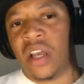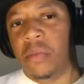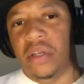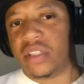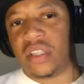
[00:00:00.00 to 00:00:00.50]

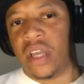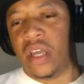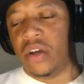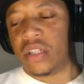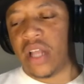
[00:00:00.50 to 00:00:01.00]
But
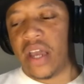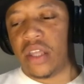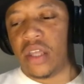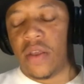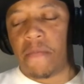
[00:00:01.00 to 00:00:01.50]
still, it's like
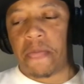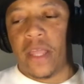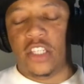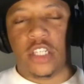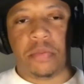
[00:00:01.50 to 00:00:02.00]

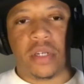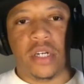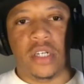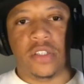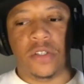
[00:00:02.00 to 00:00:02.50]
it's just
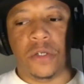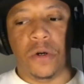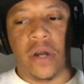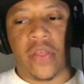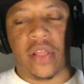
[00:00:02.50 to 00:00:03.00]
because of
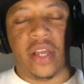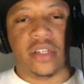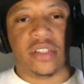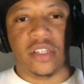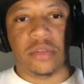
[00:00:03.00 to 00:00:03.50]
your
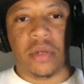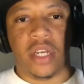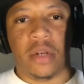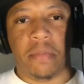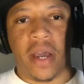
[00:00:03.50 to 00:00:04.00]
athleticism. It
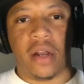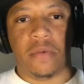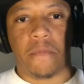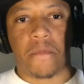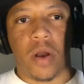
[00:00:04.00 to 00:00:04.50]
ain't about
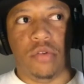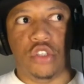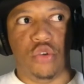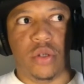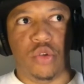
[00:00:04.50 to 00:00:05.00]

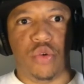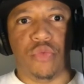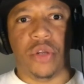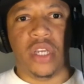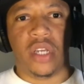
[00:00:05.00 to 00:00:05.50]
you can
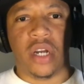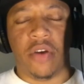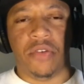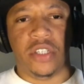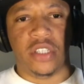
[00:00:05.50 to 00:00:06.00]
read
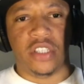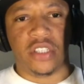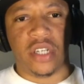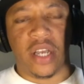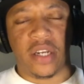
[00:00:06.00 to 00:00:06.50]
coverages and
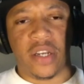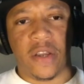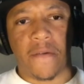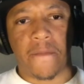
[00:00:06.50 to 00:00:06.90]
shit like that.